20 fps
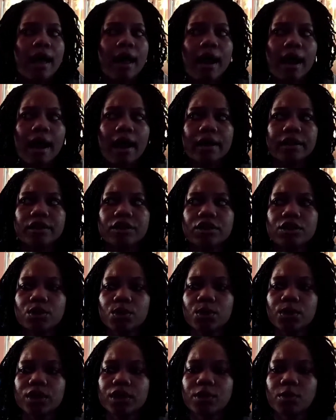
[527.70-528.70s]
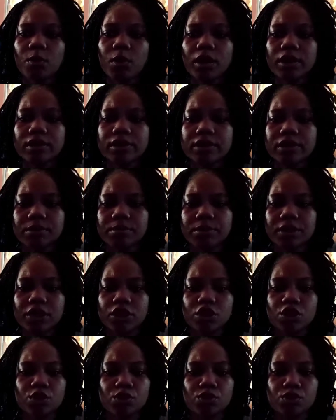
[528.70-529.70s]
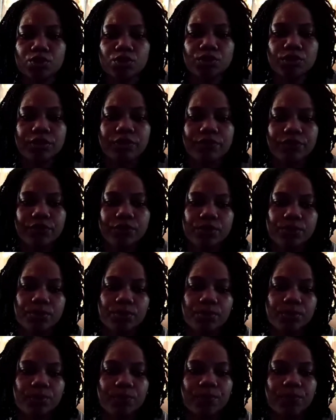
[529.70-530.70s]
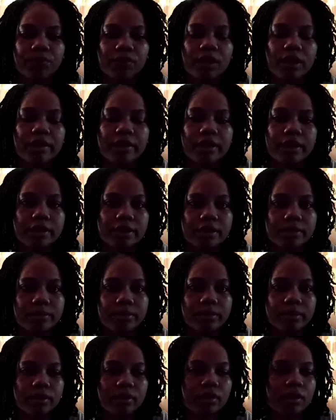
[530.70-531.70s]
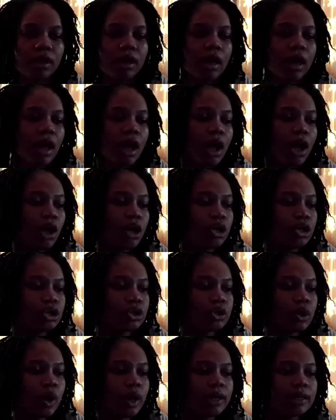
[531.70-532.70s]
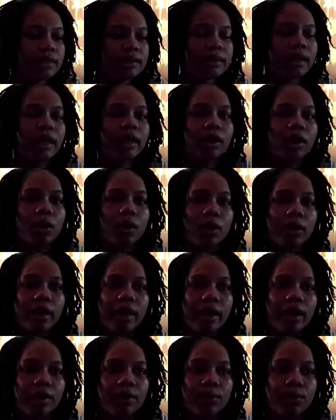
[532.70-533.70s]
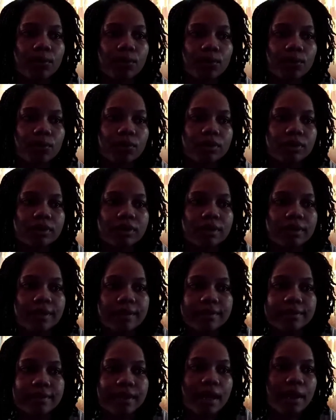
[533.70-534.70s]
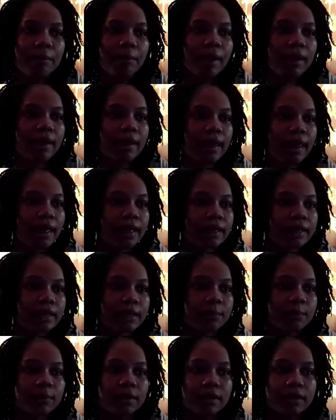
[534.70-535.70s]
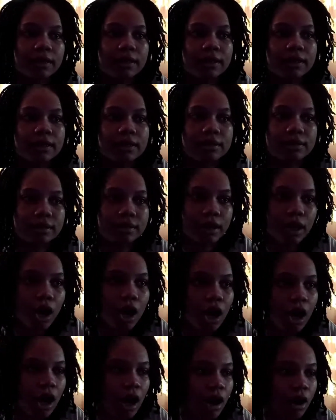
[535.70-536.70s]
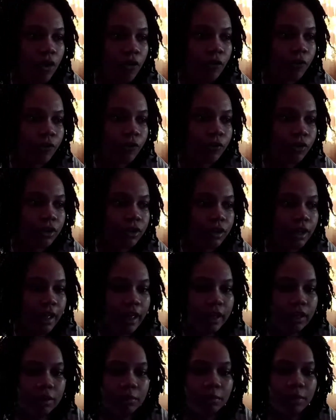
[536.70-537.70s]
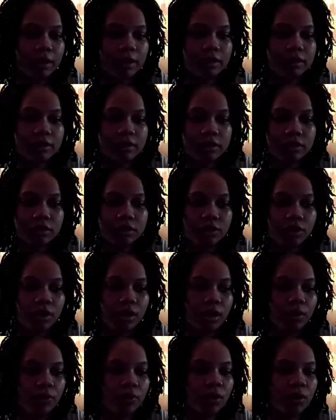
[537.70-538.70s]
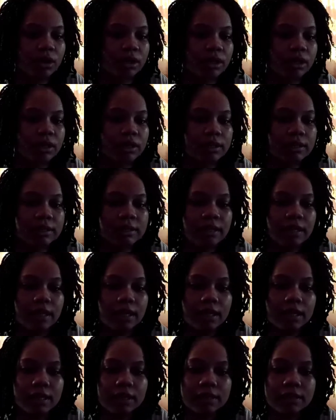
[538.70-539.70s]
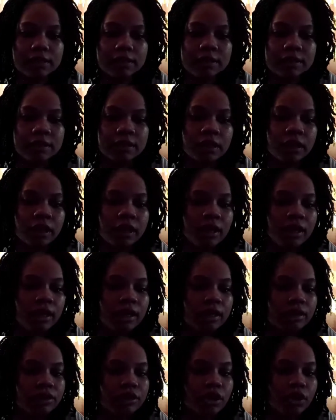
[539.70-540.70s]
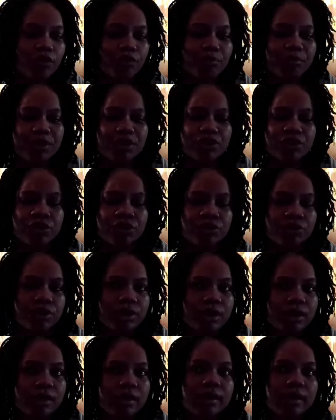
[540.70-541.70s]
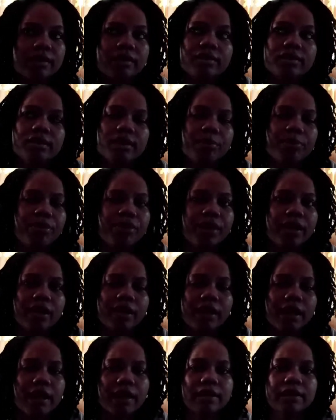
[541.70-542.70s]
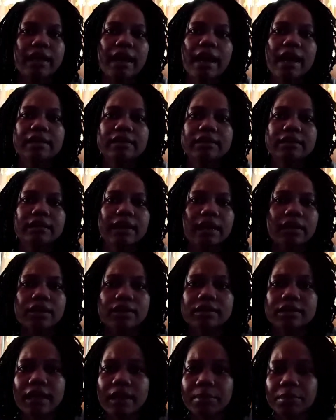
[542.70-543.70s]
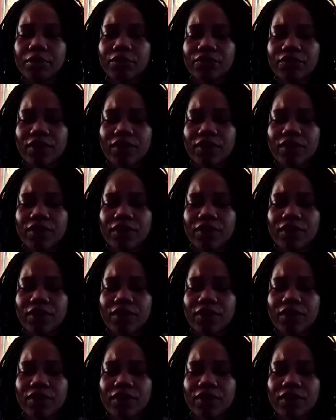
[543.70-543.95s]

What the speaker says: and so he wanted me to review his book. So I was like, okay, cool. They say I might like it because of the elements, what it contains, sort of mystery, something like that kind of type of